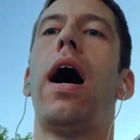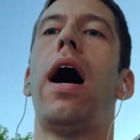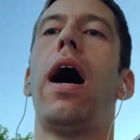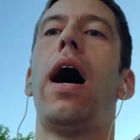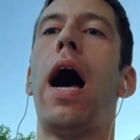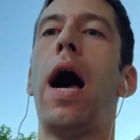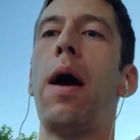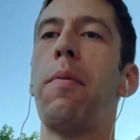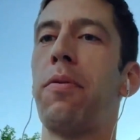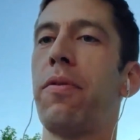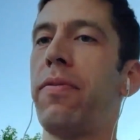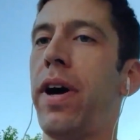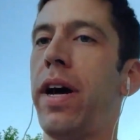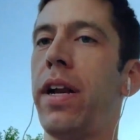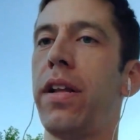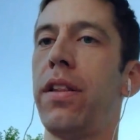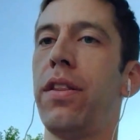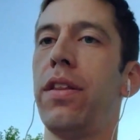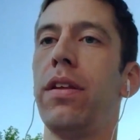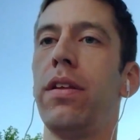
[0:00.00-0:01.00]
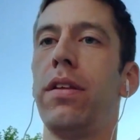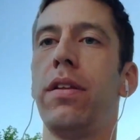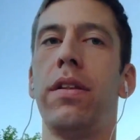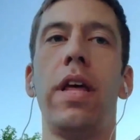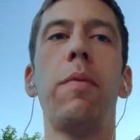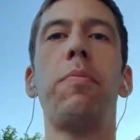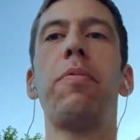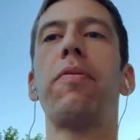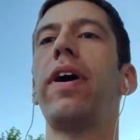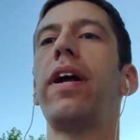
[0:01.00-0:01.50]
they
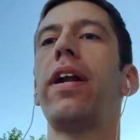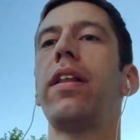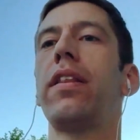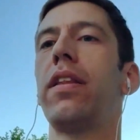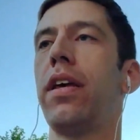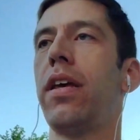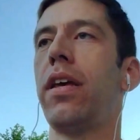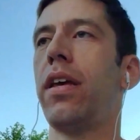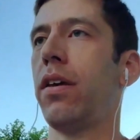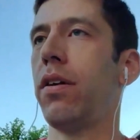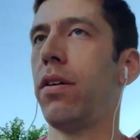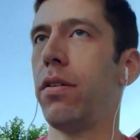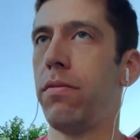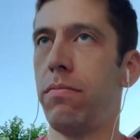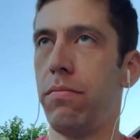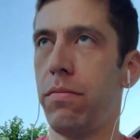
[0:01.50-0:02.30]
provided the